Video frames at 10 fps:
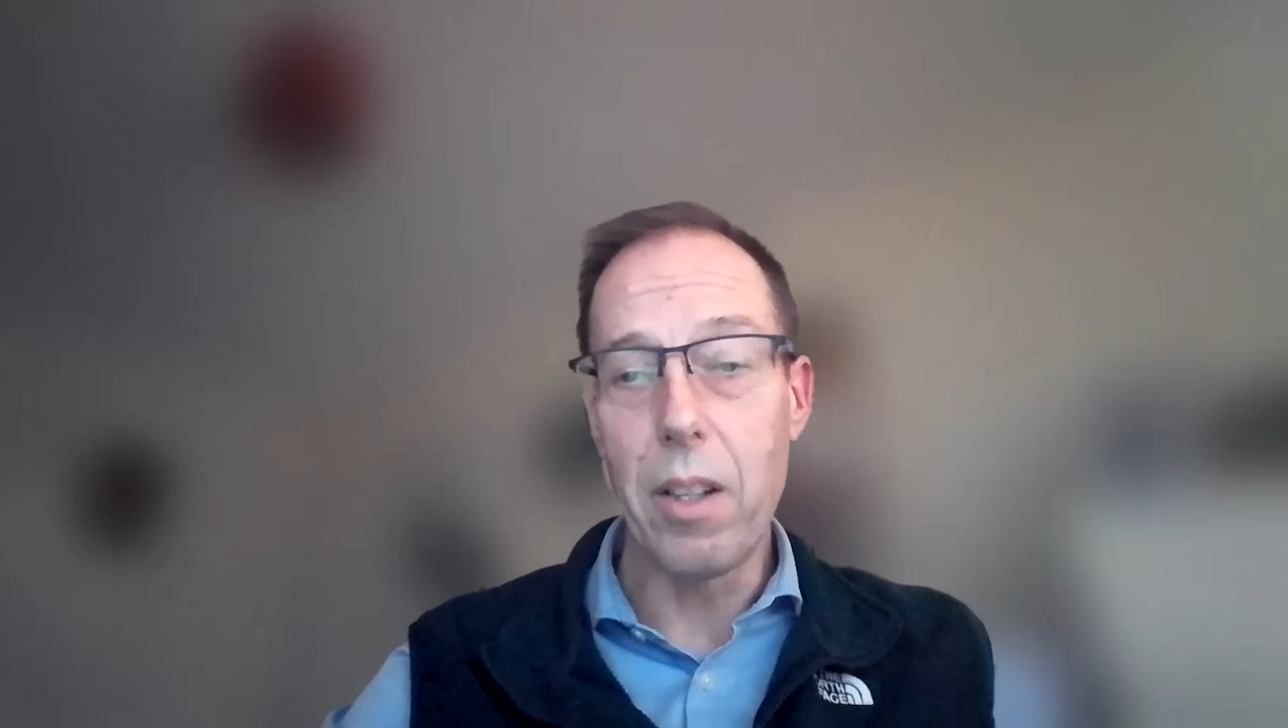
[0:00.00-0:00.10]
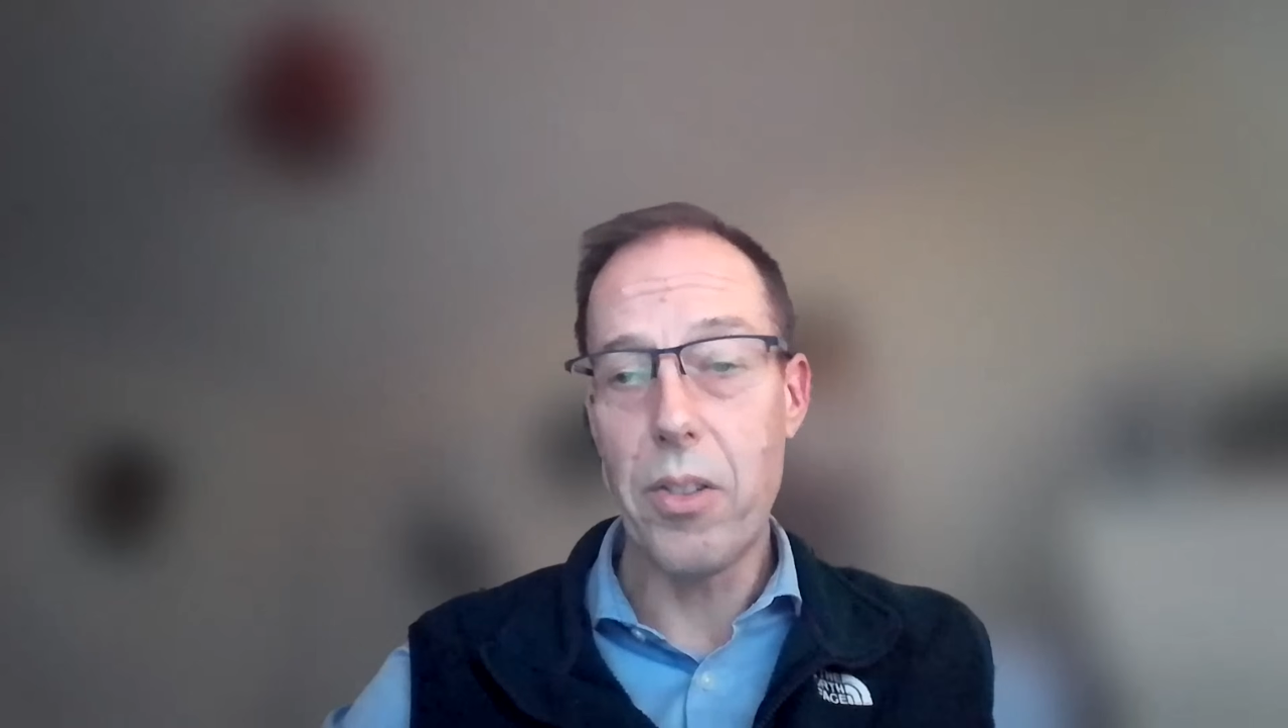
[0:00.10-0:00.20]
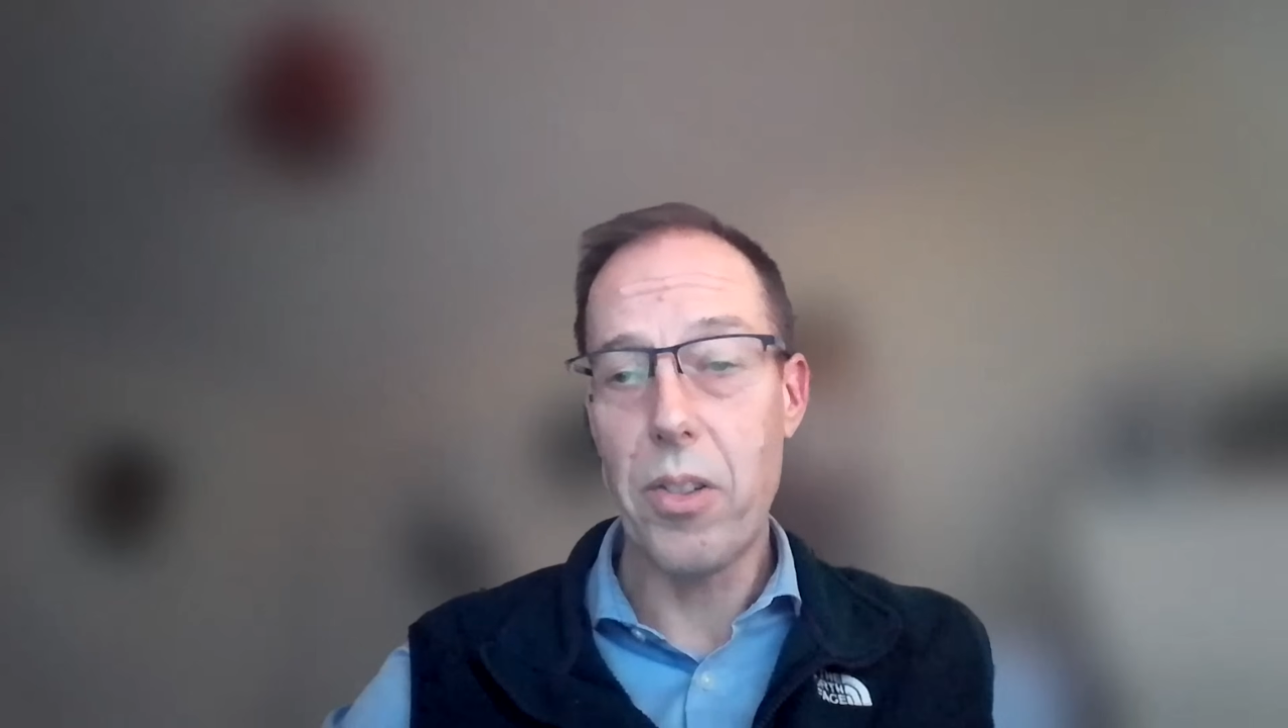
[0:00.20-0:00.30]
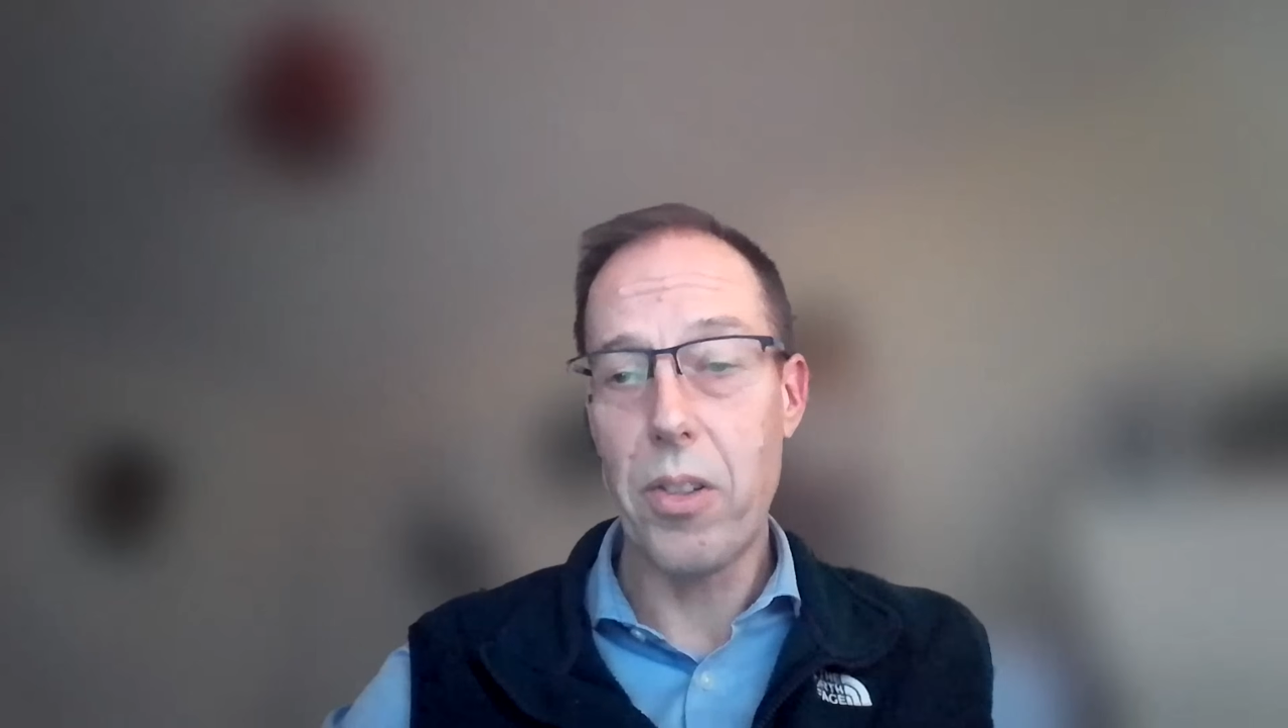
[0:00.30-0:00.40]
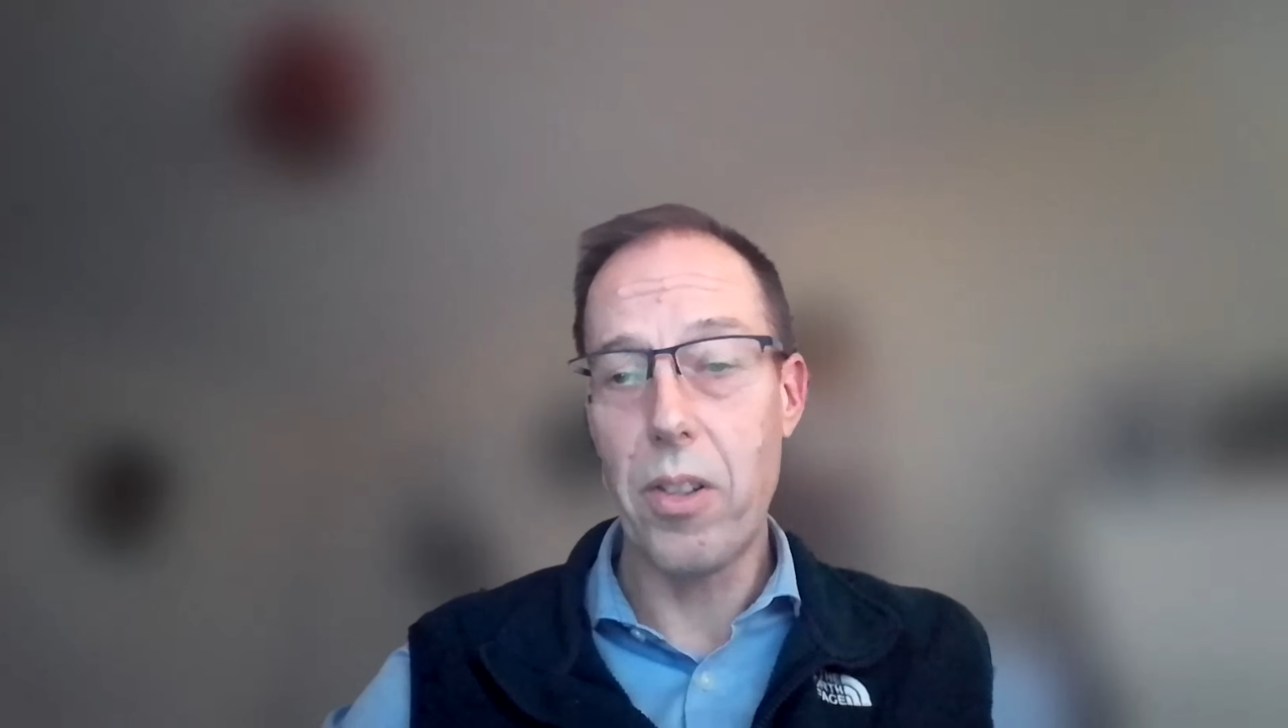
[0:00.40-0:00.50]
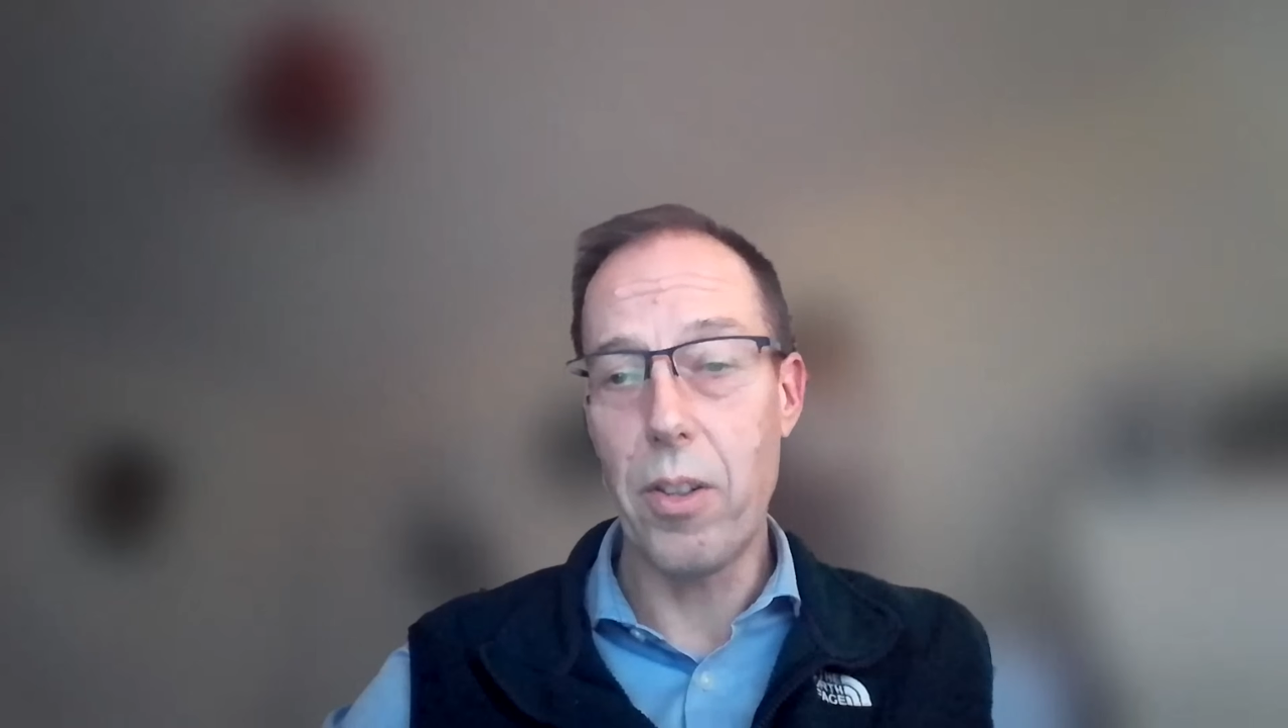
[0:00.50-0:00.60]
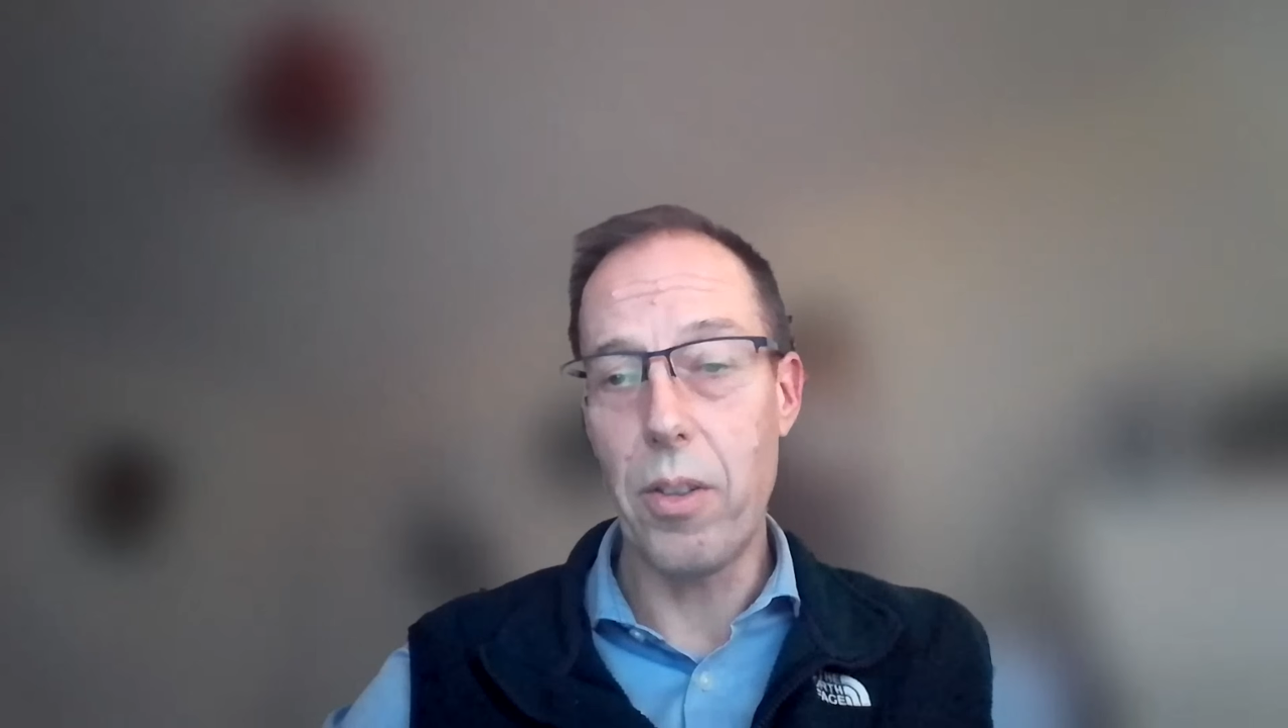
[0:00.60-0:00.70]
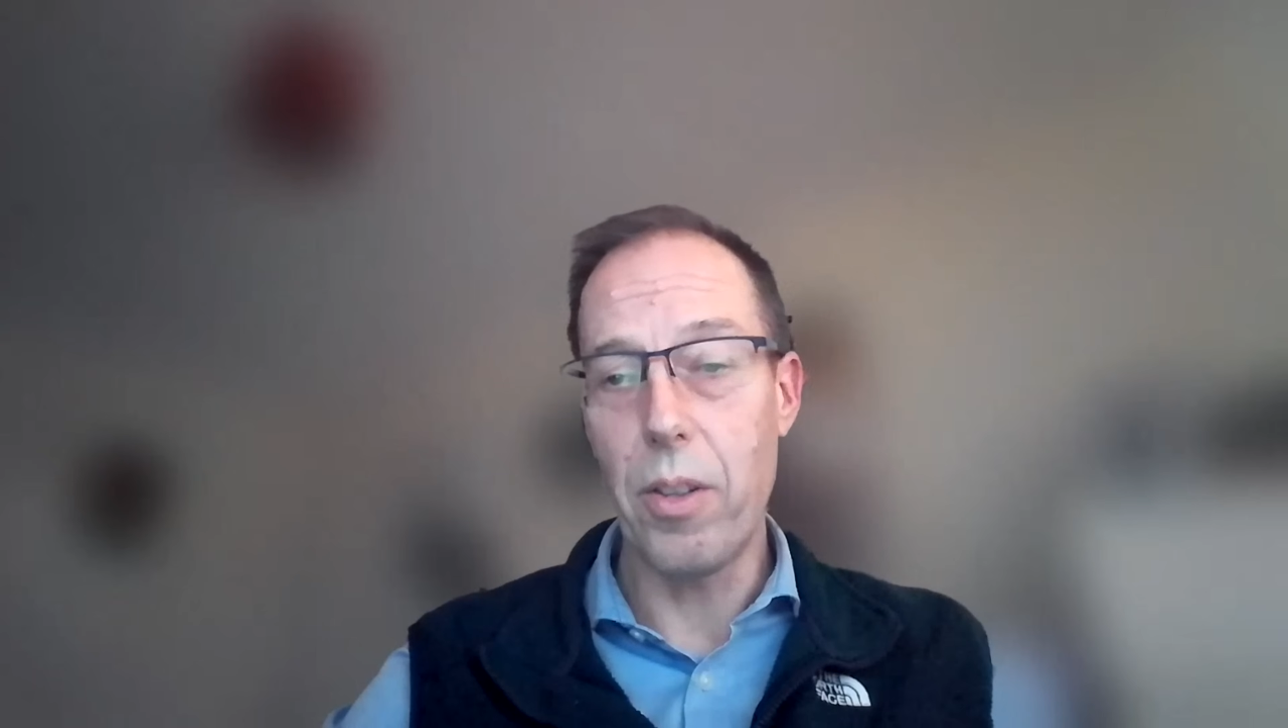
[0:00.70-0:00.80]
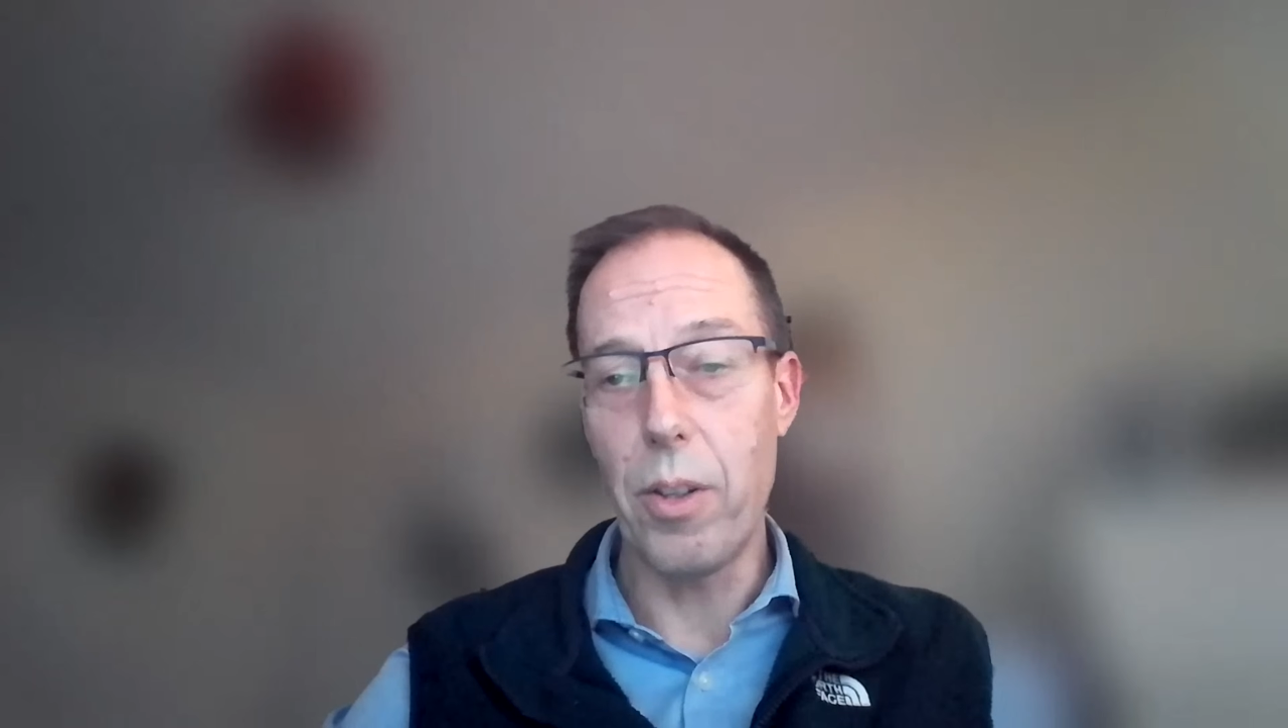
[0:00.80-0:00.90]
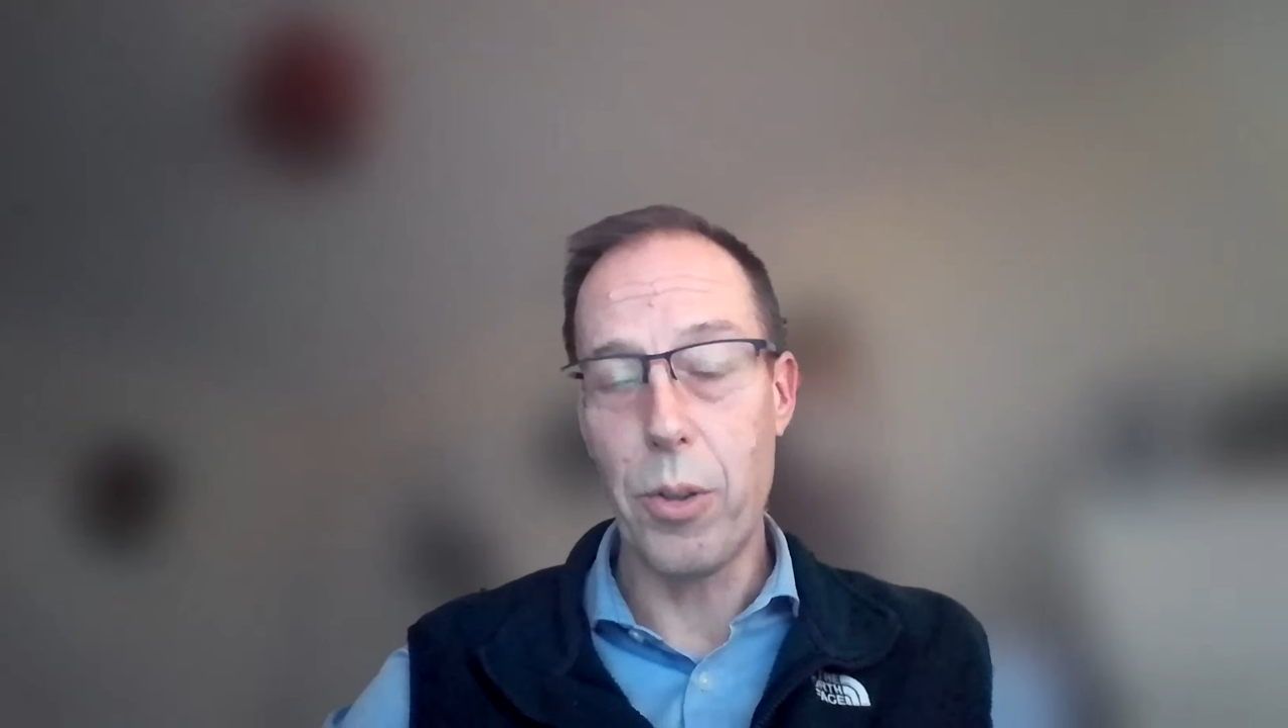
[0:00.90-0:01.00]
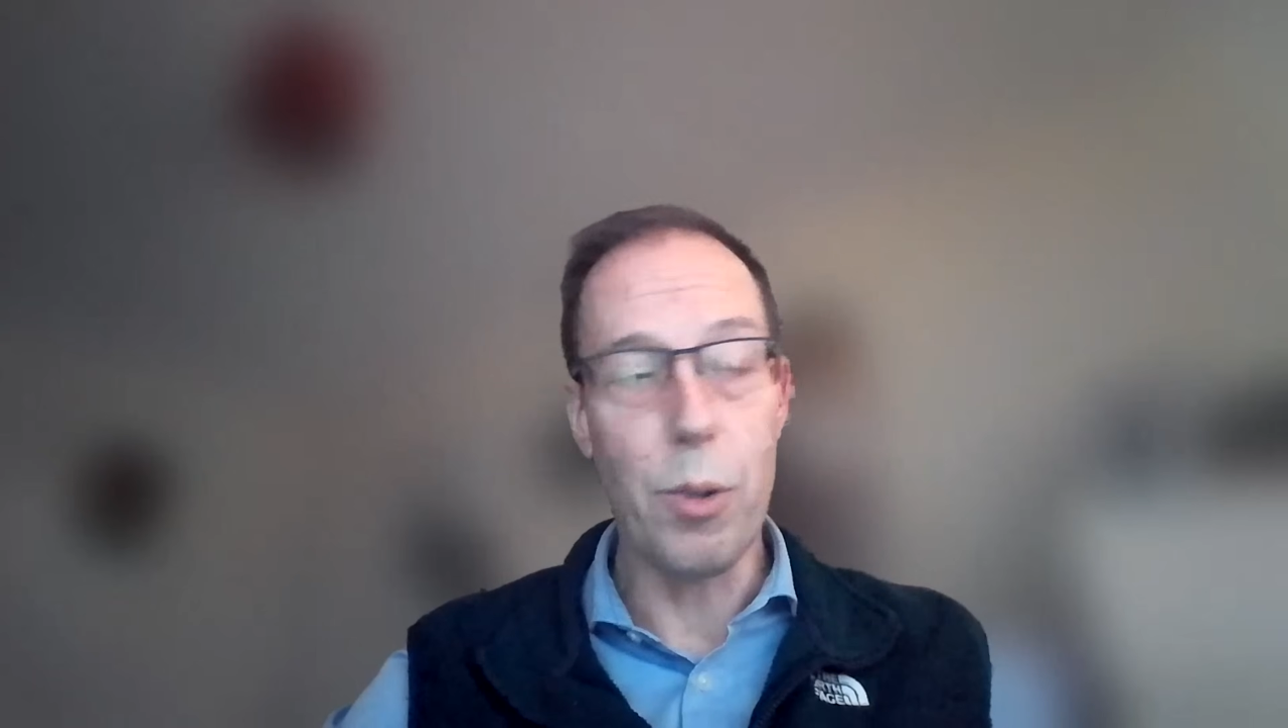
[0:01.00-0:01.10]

There's there's